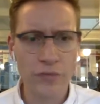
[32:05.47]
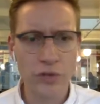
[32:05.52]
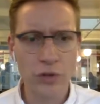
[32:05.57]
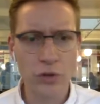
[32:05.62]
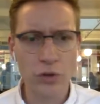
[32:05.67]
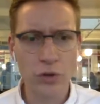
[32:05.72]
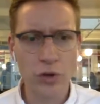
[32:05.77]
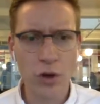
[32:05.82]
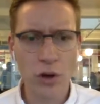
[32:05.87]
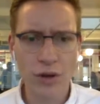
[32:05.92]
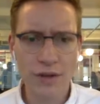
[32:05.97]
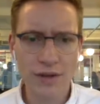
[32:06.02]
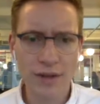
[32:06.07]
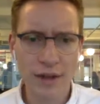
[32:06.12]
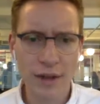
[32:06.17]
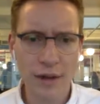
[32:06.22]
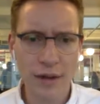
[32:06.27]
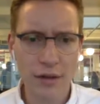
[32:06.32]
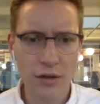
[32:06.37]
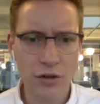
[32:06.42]

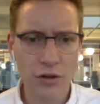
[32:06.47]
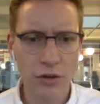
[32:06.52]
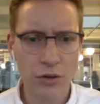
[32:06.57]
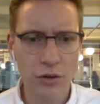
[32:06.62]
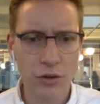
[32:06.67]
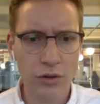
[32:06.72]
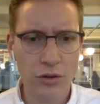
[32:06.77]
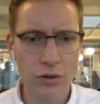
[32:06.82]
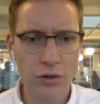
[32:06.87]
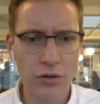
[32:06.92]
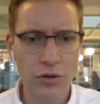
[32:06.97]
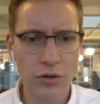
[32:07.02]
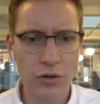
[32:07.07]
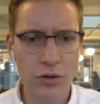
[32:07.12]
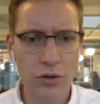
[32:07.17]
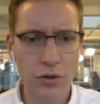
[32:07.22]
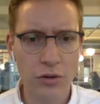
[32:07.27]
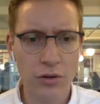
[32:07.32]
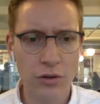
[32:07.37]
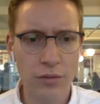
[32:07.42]
content. You could,
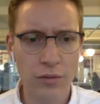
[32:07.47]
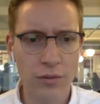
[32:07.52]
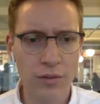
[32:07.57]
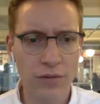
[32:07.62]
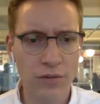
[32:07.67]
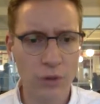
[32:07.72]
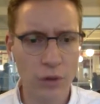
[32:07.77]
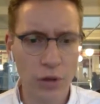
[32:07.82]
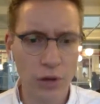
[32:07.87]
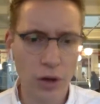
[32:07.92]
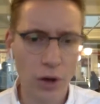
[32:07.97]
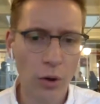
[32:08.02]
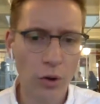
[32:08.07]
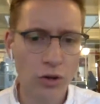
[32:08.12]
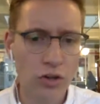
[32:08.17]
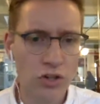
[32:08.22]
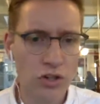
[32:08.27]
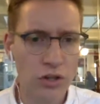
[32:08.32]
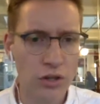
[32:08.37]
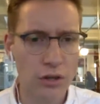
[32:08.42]
if you're a
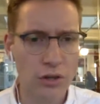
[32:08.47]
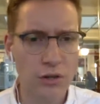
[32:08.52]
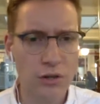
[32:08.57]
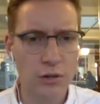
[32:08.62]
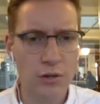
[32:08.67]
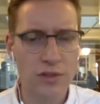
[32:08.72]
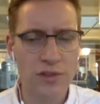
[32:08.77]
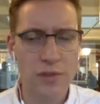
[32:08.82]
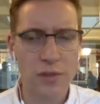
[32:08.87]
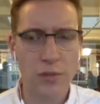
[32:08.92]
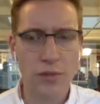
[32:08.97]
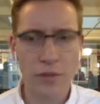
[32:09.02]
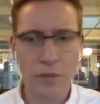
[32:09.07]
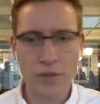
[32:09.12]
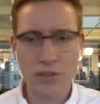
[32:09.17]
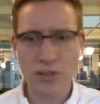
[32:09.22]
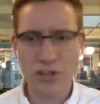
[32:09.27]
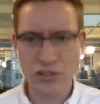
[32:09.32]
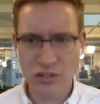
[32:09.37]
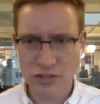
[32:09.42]
coach, you could use them with a
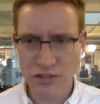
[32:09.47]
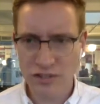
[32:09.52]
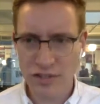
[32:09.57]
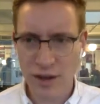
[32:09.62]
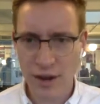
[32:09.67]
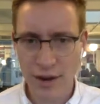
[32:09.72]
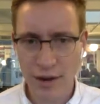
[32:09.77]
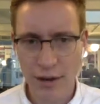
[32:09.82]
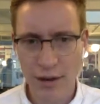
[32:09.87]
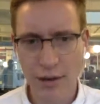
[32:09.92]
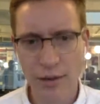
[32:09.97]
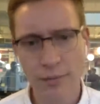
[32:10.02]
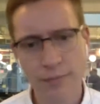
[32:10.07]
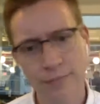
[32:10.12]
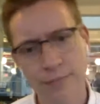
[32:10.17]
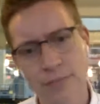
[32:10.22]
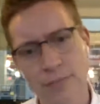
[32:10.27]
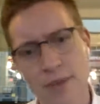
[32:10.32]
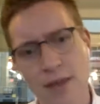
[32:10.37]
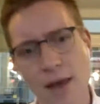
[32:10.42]
petition starter.
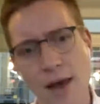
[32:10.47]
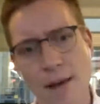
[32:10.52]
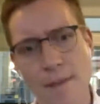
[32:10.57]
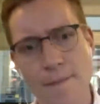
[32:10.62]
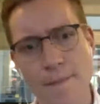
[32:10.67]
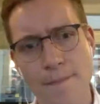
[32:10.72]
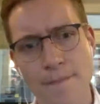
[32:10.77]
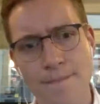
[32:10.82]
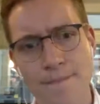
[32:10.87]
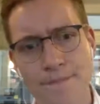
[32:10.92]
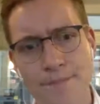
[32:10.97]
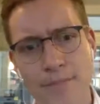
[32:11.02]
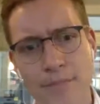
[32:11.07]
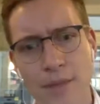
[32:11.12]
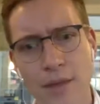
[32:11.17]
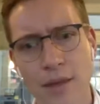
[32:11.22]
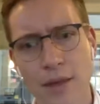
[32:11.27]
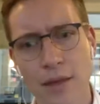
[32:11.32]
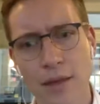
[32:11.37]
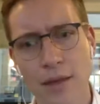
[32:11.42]

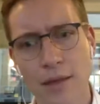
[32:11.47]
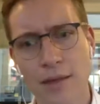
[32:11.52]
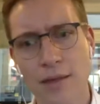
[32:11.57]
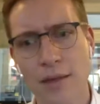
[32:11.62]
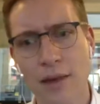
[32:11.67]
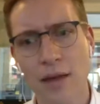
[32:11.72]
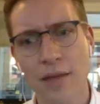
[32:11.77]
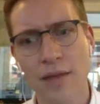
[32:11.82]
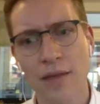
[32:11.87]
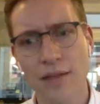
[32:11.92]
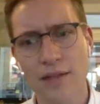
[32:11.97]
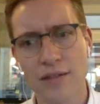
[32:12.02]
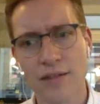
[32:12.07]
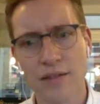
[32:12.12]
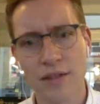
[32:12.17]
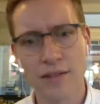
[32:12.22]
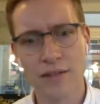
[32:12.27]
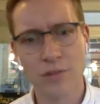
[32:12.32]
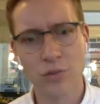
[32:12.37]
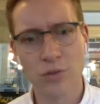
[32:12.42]
Yeah, that's
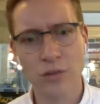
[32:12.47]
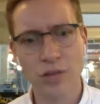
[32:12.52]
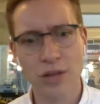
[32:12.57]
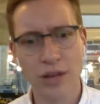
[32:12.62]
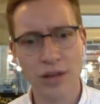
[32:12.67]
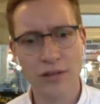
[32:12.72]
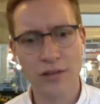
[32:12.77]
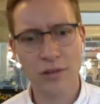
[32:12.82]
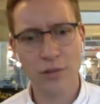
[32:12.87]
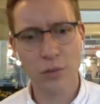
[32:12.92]
a really excellent